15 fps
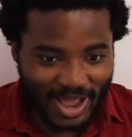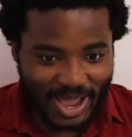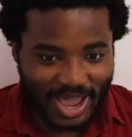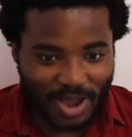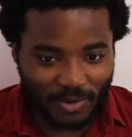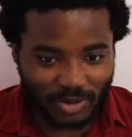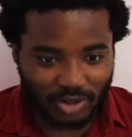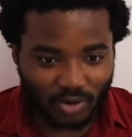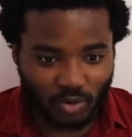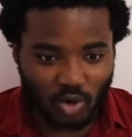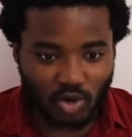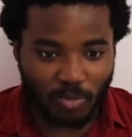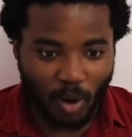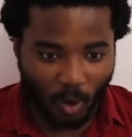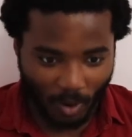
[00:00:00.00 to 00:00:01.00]
he was a
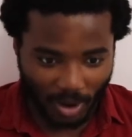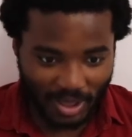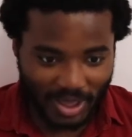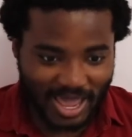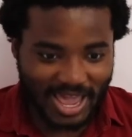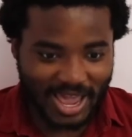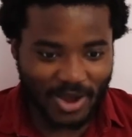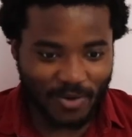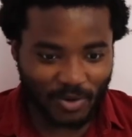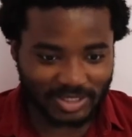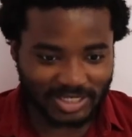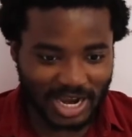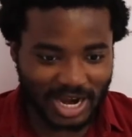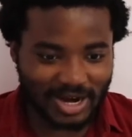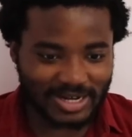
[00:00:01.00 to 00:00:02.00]
rude boy. He
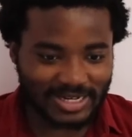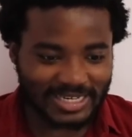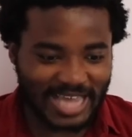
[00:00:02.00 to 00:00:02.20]
was a